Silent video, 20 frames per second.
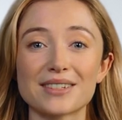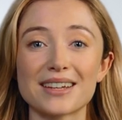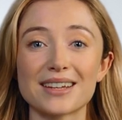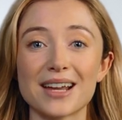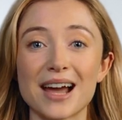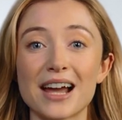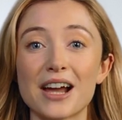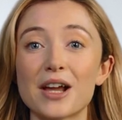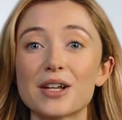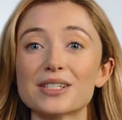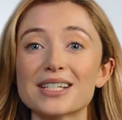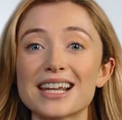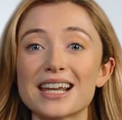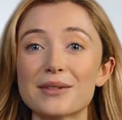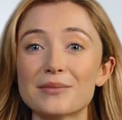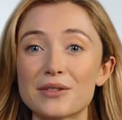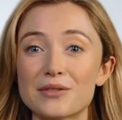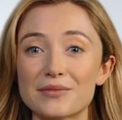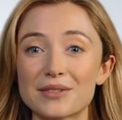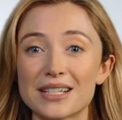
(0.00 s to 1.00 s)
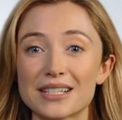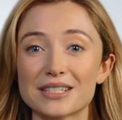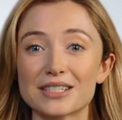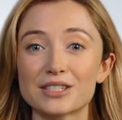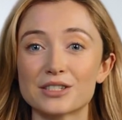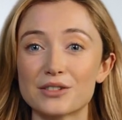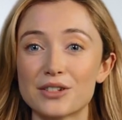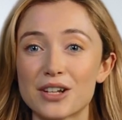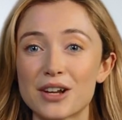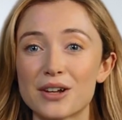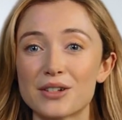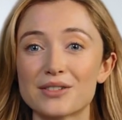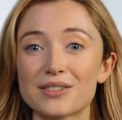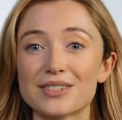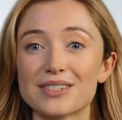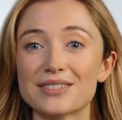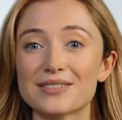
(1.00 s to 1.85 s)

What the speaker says: Not all data movement is internal.